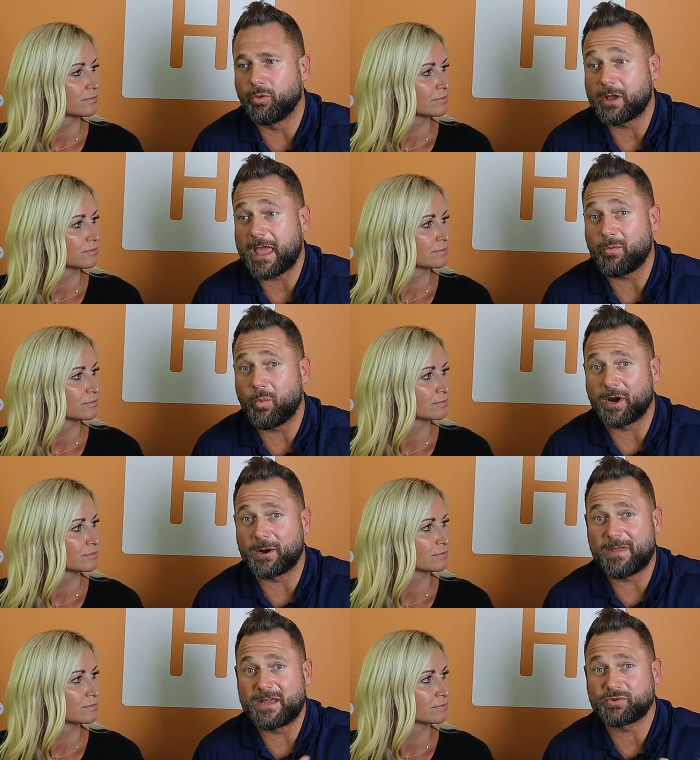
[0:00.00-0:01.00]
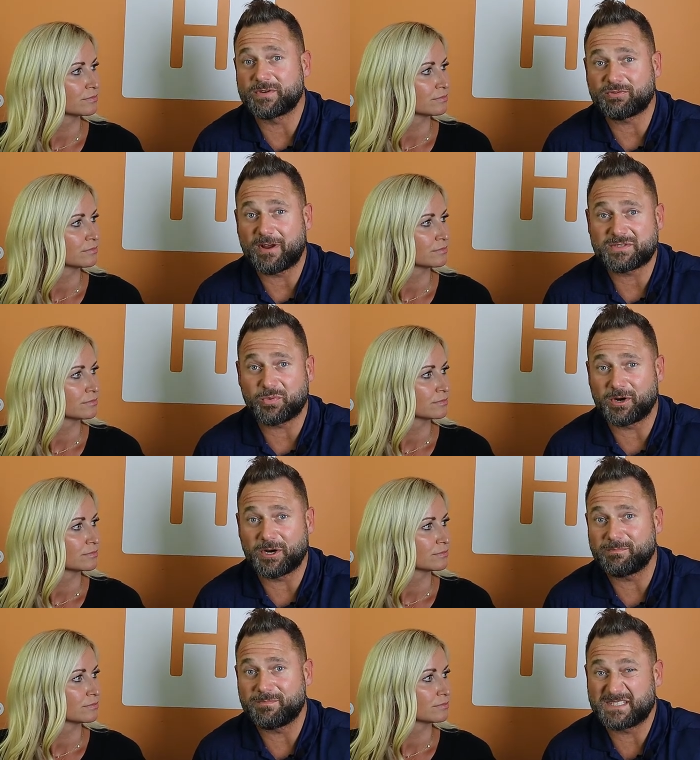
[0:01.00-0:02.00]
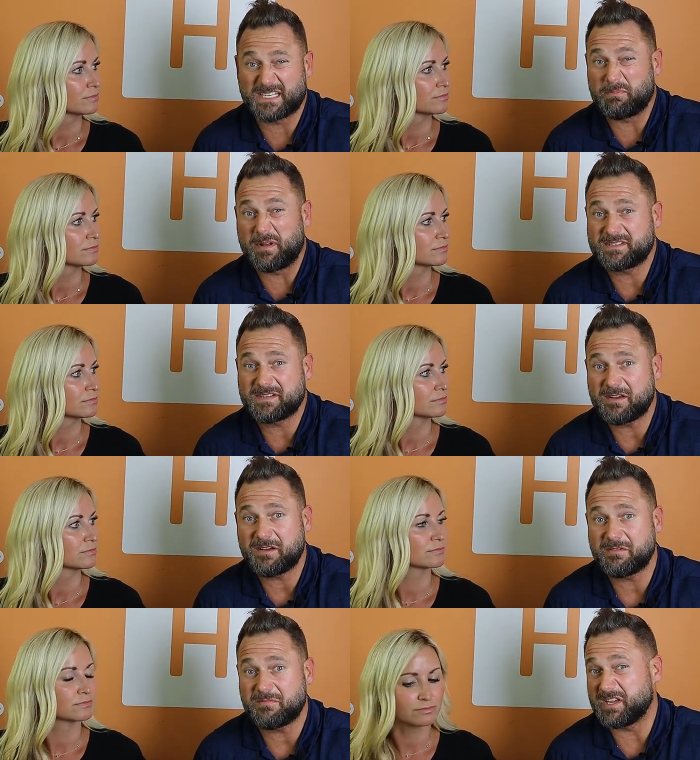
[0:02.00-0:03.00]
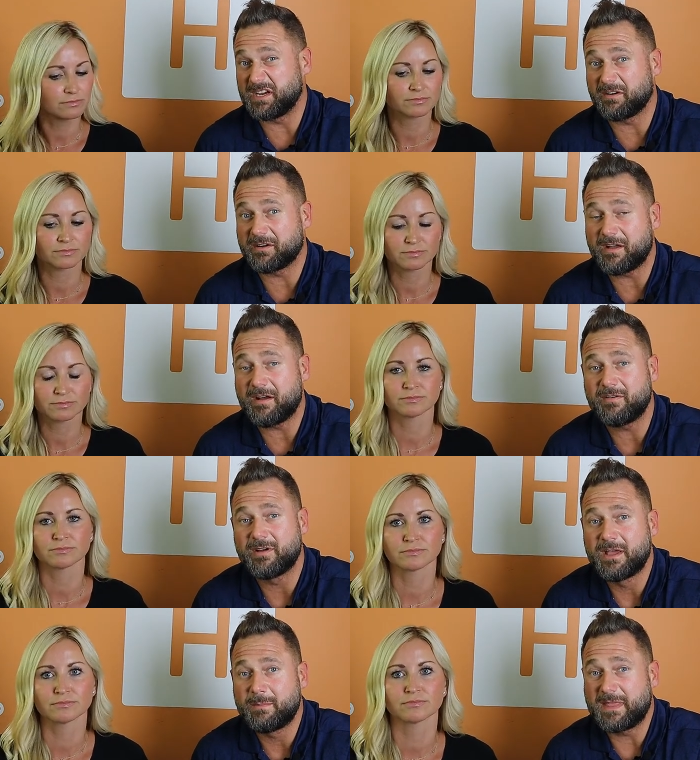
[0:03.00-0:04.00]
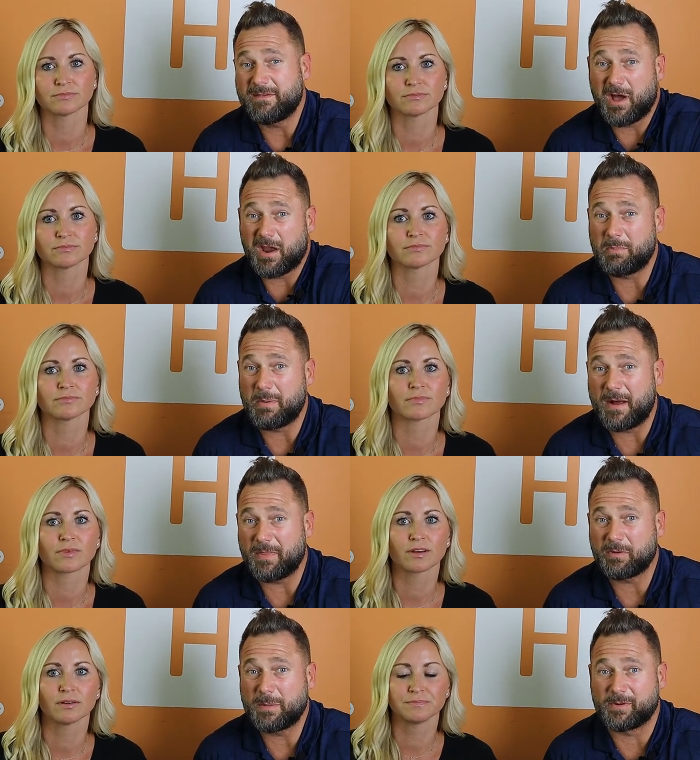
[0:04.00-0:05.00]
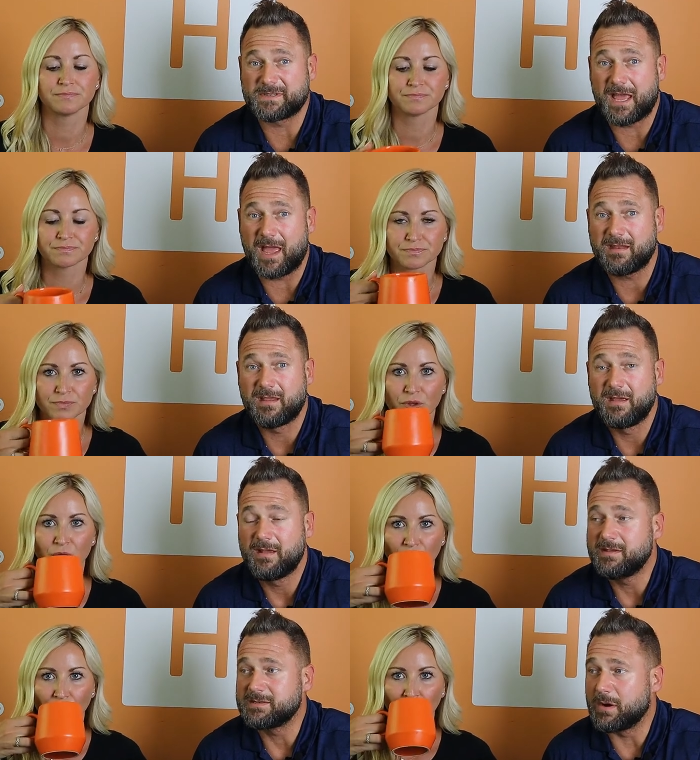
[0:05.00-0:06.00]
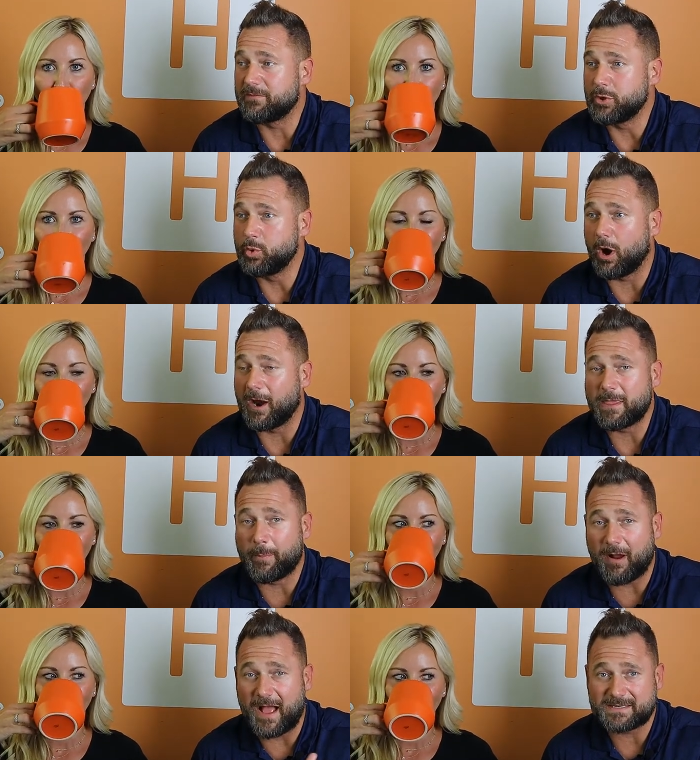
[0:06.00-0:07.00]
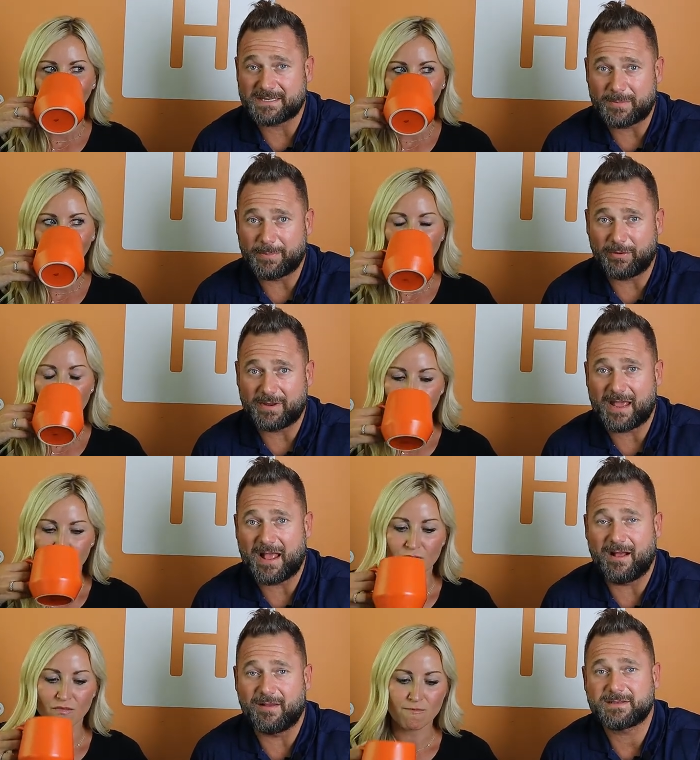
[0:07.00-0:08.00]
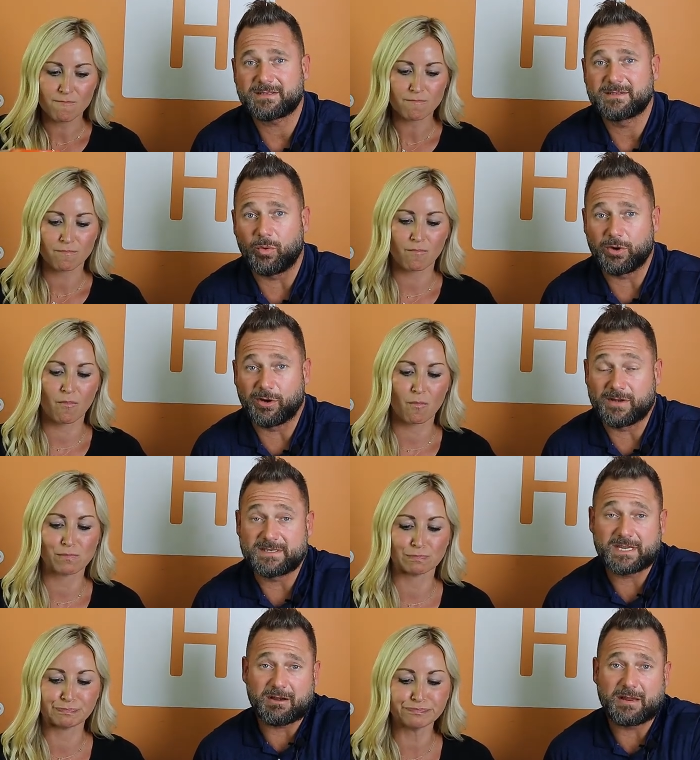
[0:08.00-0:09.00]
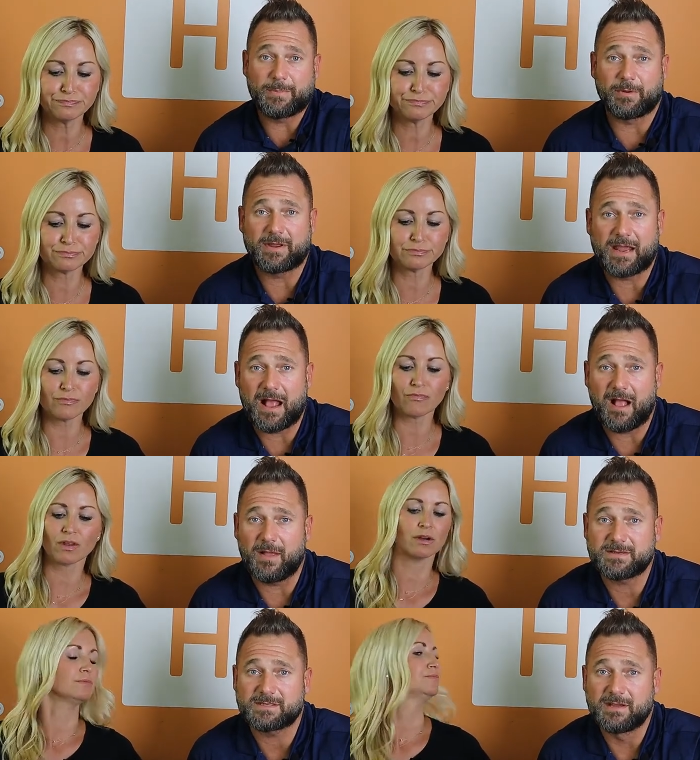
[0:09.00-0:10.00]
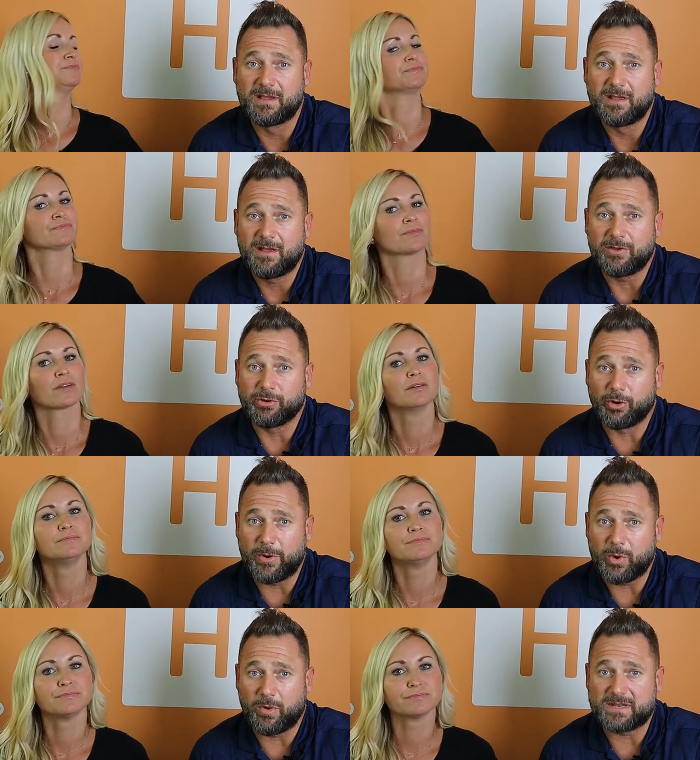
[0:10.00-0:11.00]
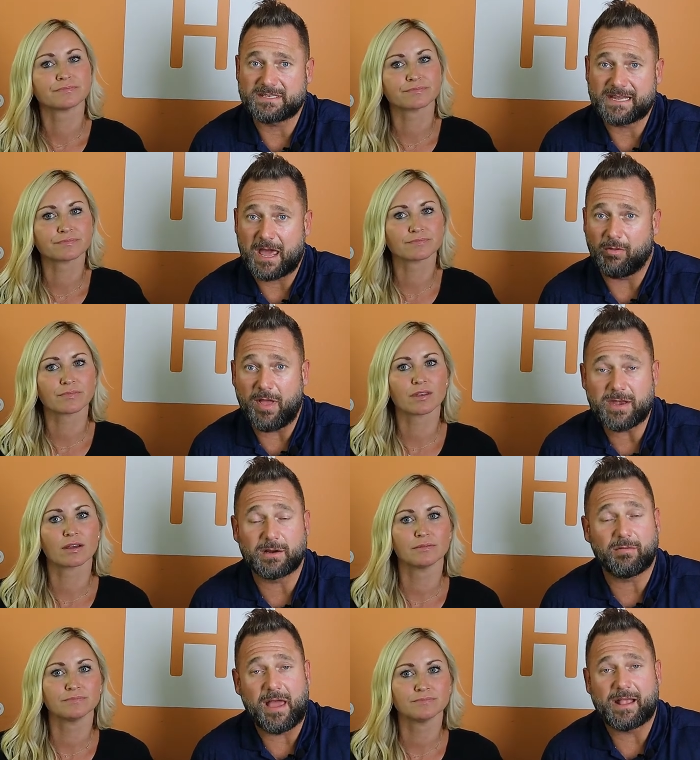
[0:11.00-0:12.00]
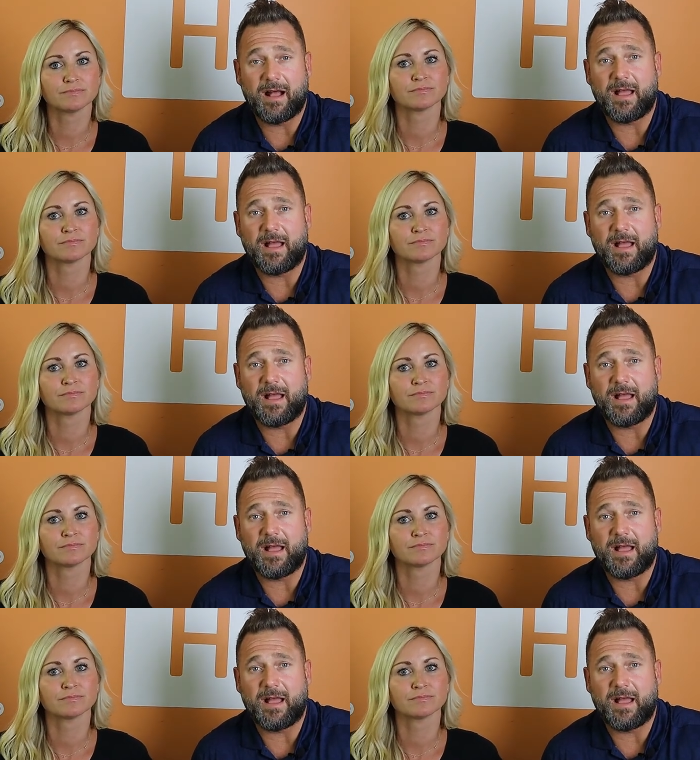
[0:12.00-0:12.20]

Speaker 1: you look at where interest rates were 6 months ago, a year ago, I mean, they've gone up about 3%. So if you are in the process of building a house or you're considering building a house, you're going to want to seek out a lender like